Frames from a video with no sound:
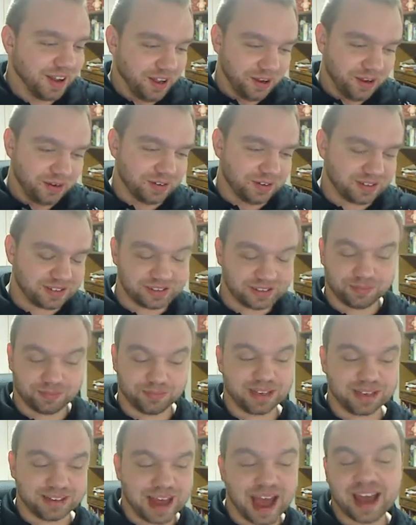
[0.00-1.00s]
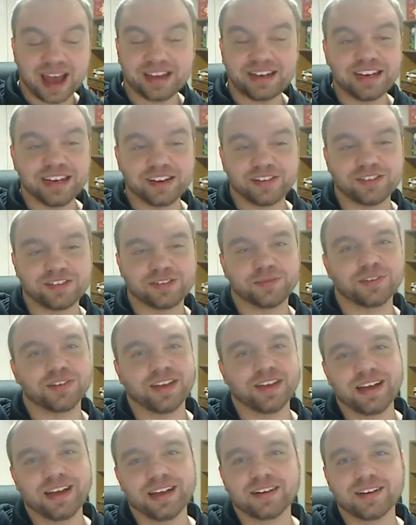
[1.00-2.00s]
it's been 9 years, and we're
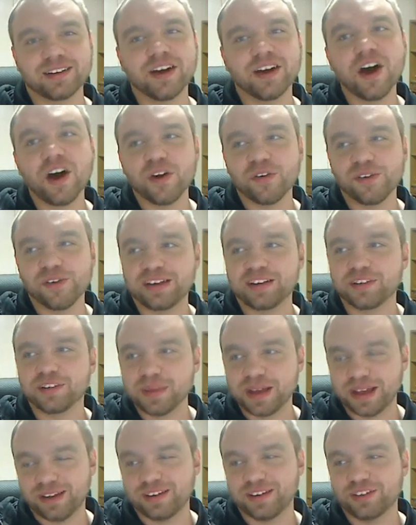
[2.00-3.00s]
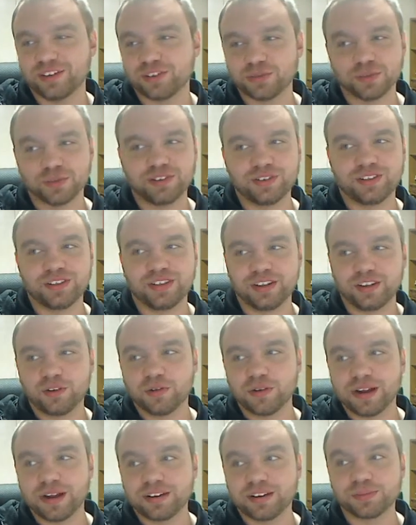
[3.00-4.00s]
like, oh, Anchorman is one of the
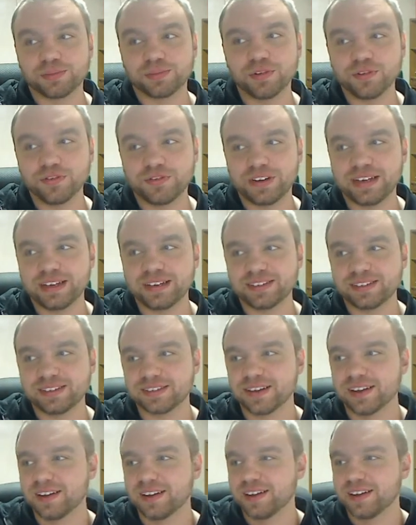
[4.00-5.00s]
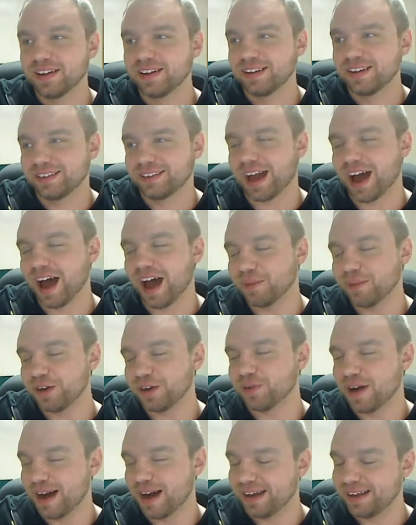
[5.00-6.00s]
greatest movies,
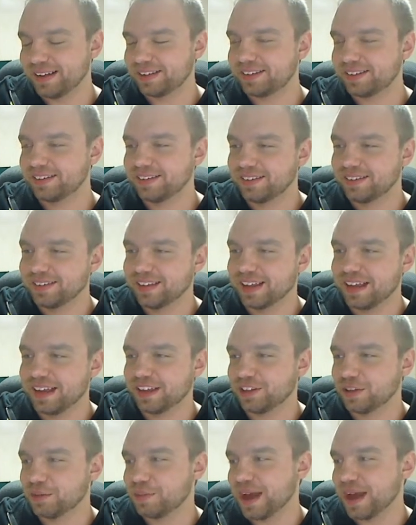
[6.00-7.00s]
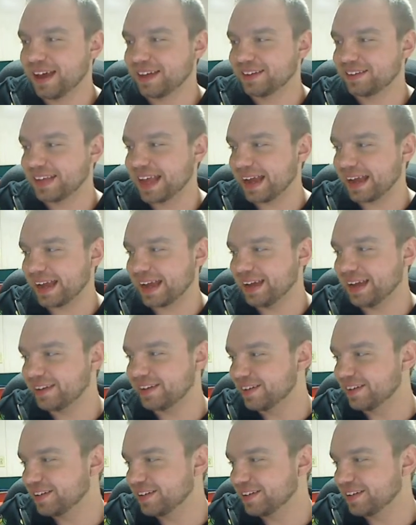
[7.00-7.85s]
comedy-wise, like in the past decade.